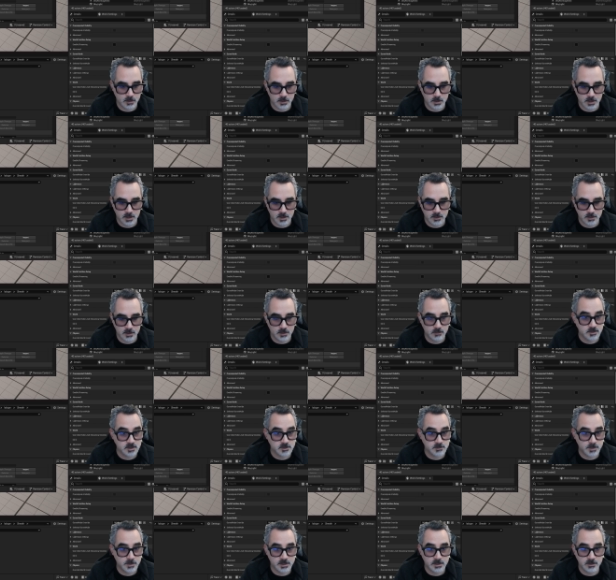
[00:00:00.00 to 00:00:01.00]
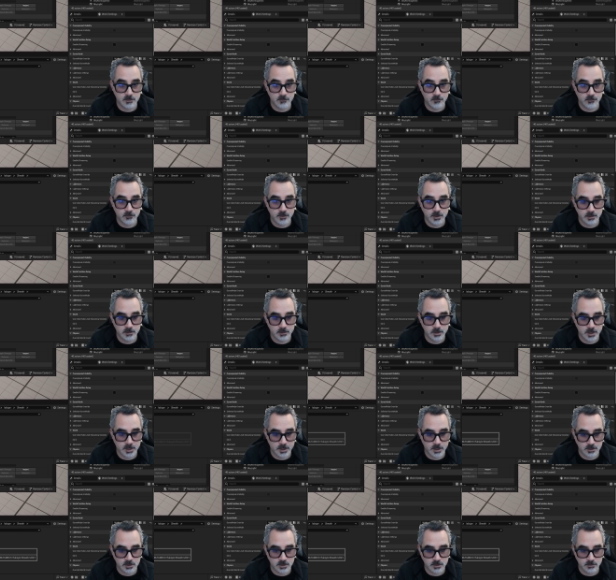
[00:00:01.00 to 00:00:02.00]
and their respective field,
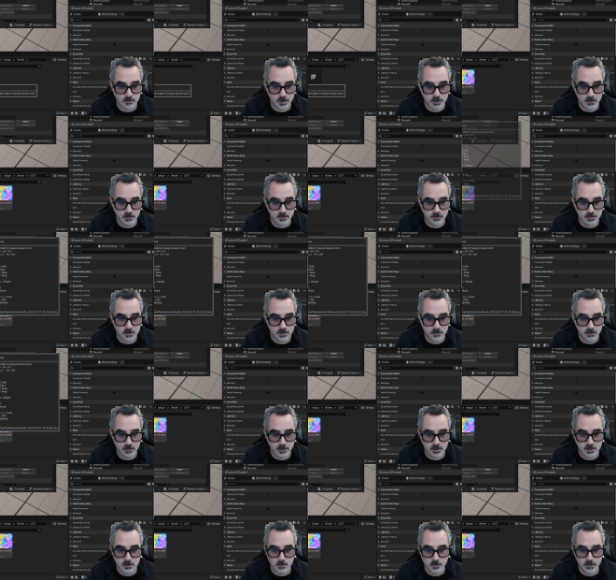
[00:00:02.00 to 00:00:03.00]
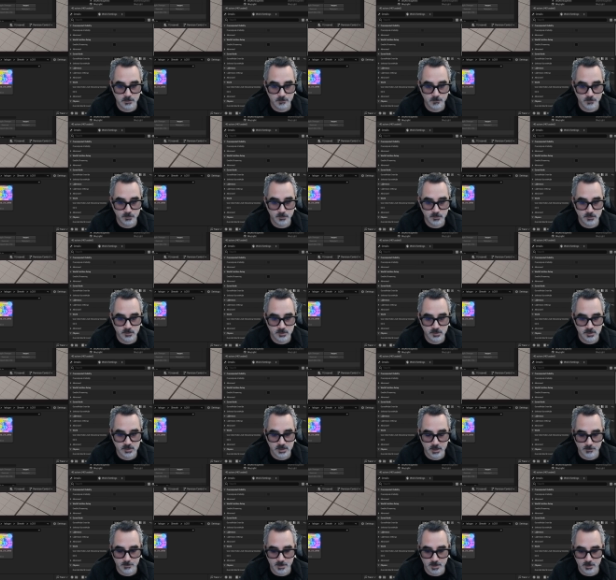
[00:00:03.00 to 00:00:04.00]
and I should be done. So this one,
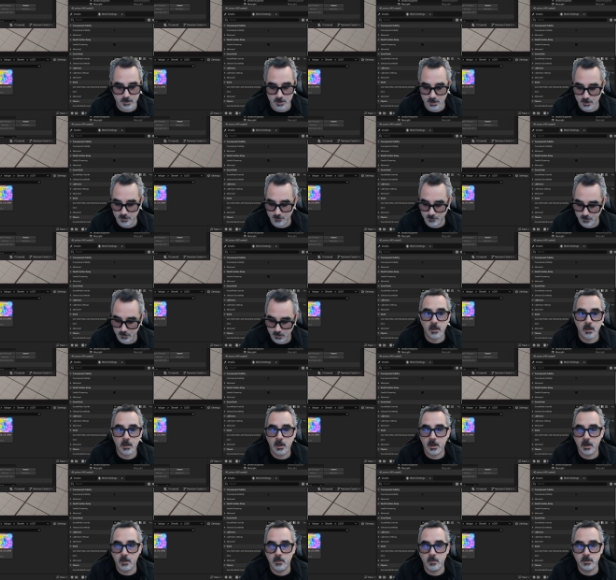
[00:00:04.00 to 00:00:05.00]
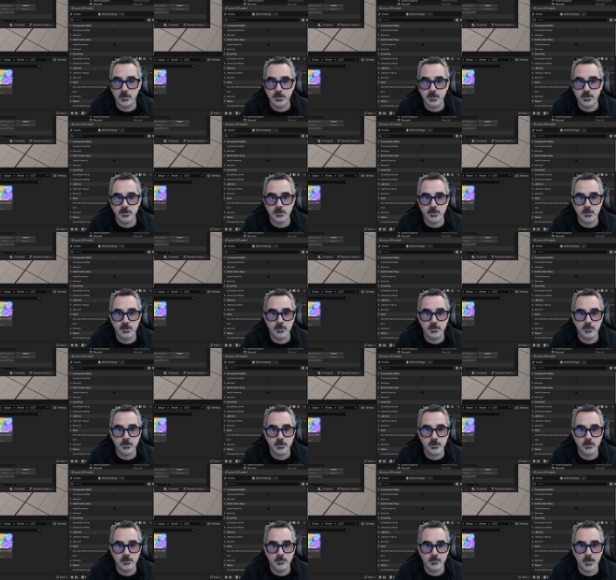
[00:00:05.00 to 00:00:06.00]
same idea. I will just go
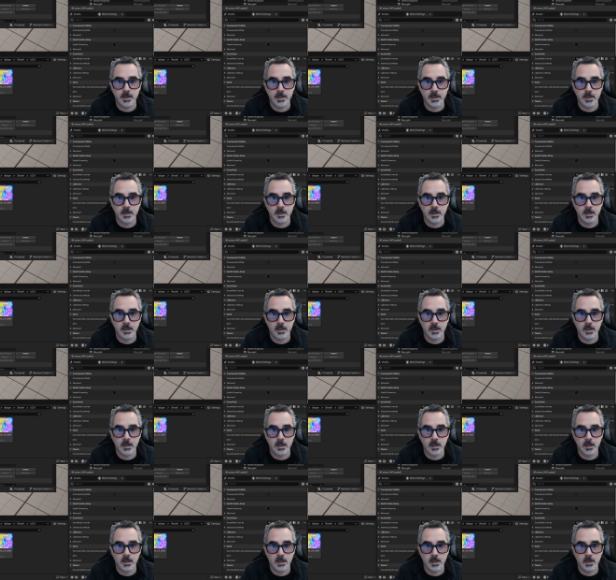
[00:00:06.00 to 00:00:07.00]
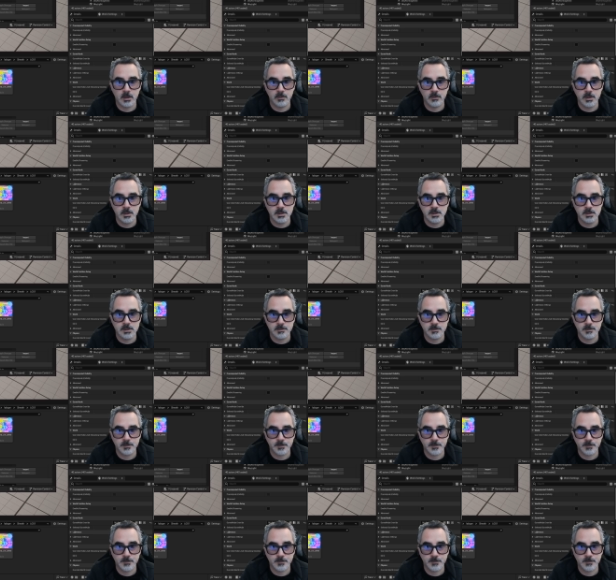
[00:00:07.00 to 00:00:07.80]
to my LODs,